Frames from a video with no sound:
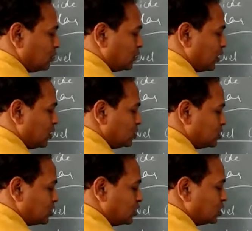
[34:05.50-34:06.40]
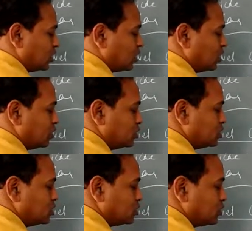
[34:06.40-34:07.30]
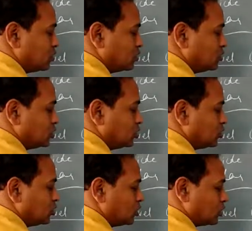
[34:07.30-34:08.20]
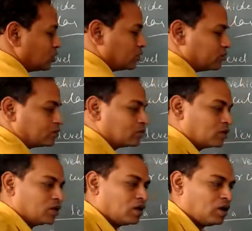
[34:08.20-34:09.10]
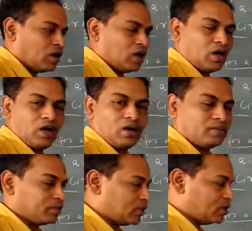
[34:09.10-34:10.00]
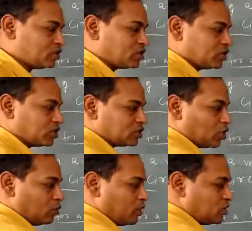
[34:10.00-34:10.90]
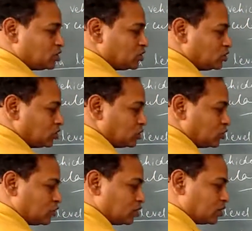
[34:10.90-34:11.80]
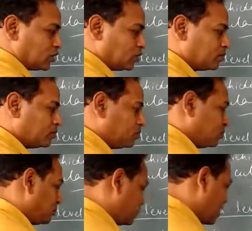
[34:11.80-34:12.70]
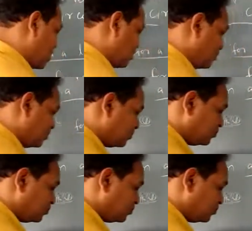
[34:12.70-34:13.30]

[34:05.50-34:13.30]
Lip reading: that is theta, is 0 degree. That is theta is how much? 0 degree. Then